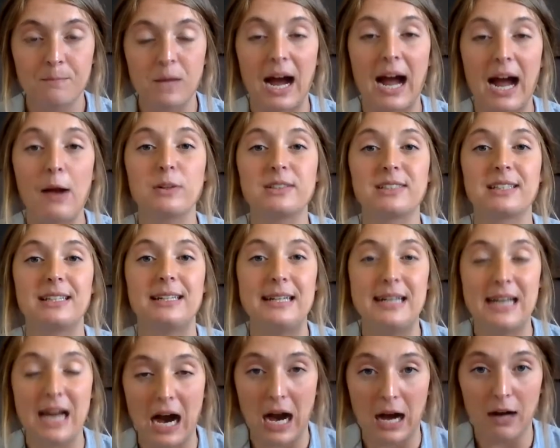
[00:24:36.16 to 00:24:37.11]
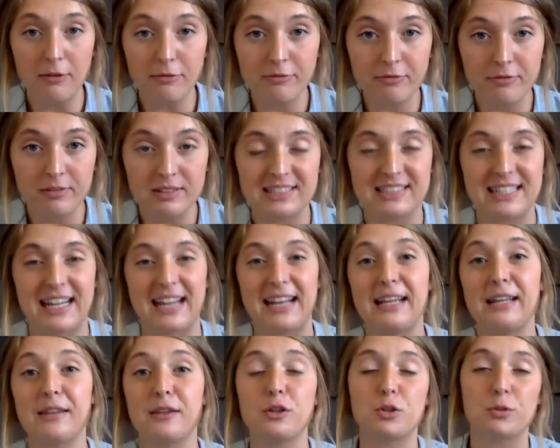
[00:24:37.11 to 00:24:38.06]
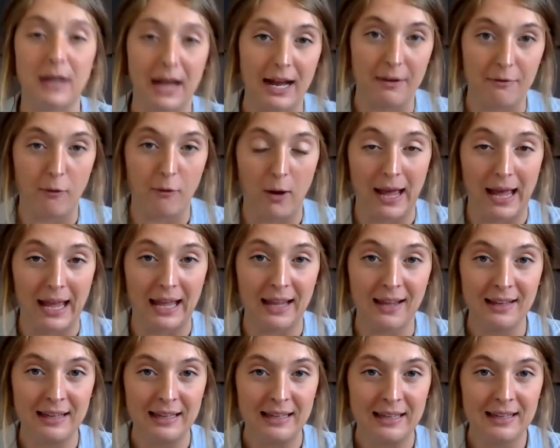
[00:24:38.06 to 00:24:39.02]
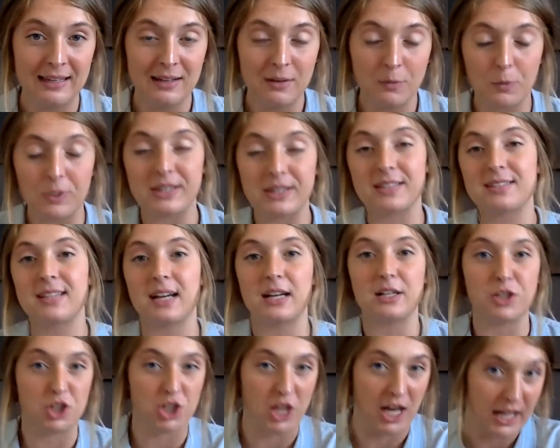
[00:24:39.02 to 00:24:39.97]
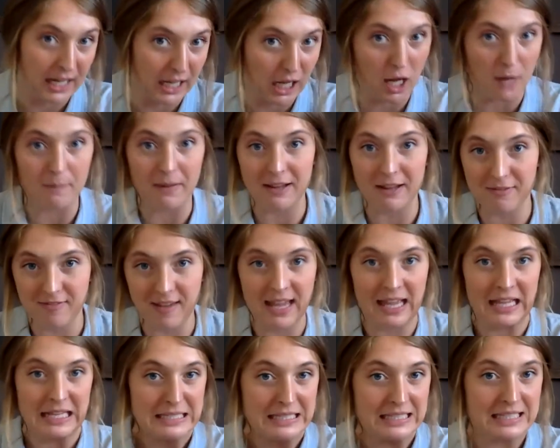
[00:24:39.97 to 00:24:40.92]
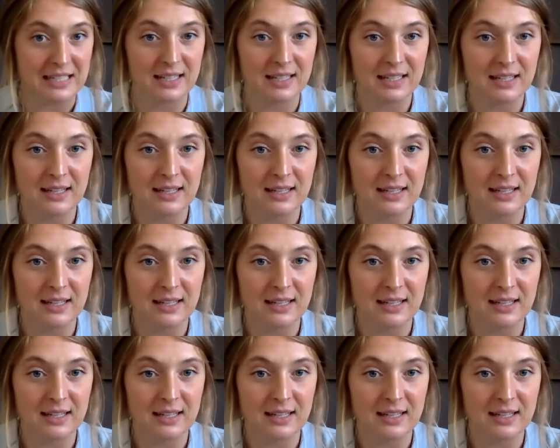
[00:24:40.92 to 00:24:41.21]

I was enough standing in the driveway with the sun shining on my face.